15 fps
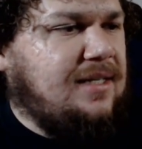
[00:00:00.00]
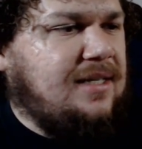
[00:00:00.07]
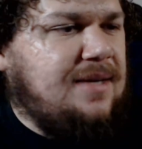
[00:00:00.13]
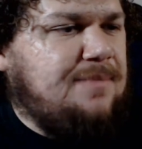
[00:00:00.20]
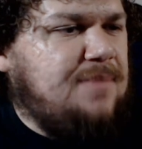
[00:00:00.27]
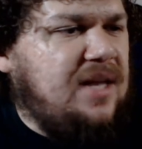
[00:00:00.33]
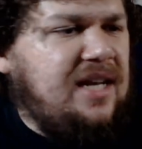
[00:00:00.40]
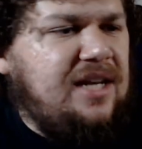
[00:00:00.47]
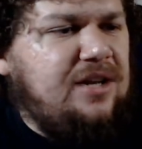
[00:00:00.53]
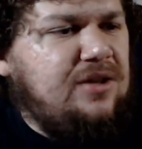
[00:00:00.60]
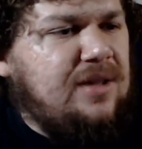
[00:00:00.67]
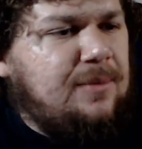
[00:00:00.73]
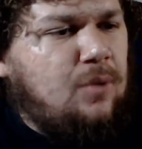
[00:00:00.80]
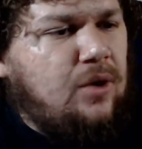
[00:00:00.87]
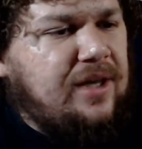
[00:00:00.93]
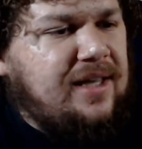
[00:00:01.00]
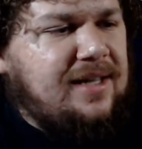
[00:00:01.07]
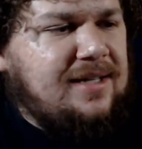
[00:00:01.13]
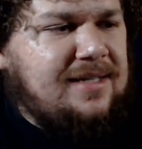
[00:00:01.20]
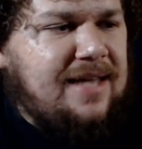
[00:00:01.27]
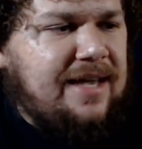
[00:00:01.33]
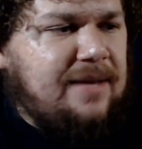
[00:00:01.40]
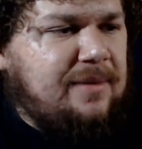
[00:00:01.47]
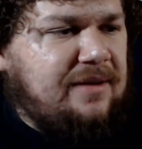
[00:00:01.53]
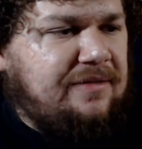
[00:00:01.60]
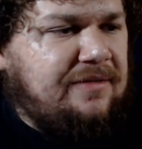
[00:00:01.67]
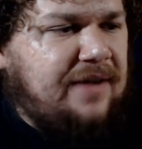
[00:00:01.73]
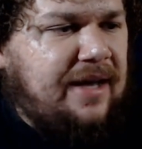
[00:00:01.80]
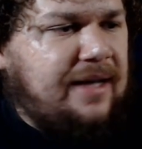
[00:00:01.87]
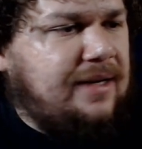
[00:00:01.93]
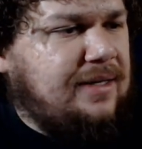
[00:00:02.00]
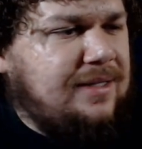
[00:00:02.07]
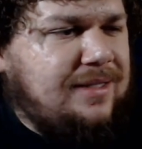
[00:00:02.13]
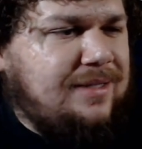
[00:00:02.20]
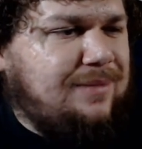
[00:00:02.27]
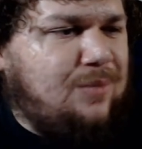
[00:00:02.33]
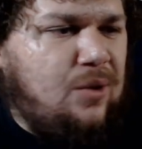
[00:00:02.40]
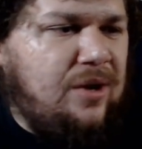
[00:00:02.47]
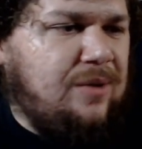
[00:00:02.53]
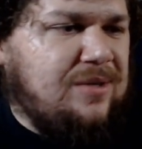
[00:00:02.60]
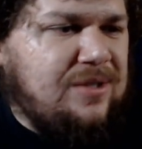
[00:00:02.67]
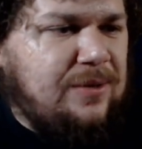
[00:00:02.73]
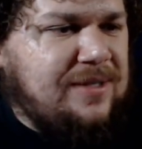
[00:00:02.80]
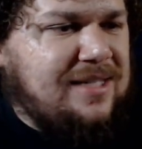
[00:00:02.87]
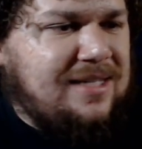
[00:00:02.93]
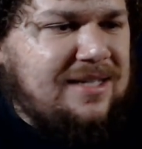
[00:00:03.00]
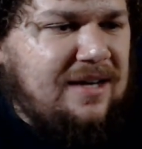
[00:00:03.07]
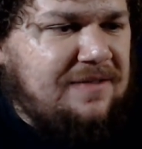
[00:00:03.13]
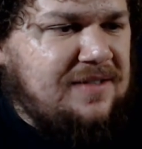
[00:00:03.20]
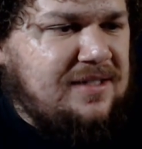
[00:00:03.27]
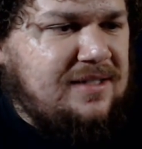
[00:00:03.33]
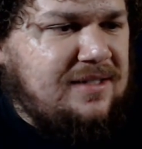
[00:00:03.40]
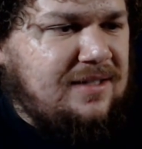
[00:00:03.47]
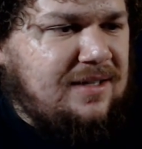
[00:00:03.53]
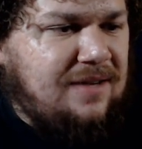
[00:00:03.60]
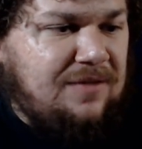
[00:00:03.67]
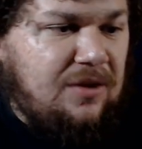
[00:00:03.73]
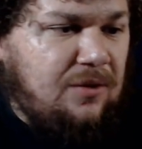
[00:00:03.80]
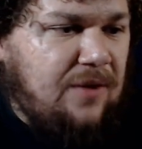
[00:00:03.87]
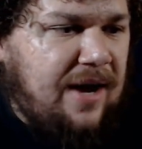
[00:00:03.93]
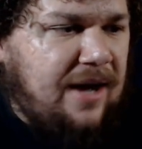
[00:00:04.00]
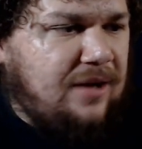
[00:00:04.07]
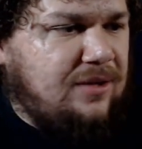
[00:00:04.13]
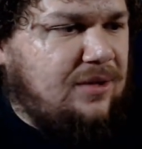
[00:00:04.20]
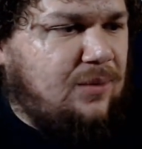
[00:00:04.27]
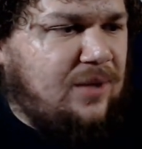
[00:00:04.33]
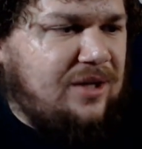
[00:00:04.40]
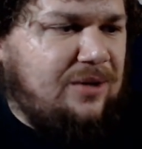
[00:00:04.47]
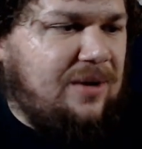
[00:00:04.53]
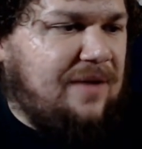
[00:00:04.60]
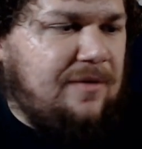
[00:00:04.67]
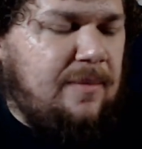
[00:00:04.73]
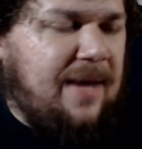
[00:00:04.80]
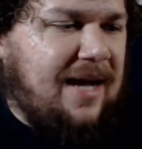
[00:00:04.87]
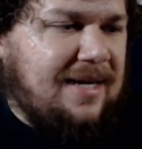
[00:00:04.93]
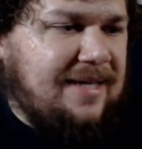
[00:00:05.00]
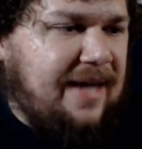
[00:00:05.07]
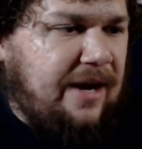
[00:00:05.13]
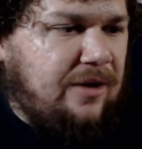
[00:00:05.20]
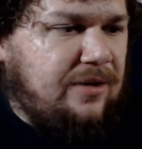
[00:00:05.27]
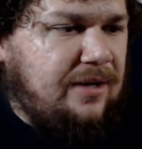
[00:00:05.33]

Benny knew that Morgie could take him in a fight. Morgie was always the toughest of the crowd, the one who never backed down.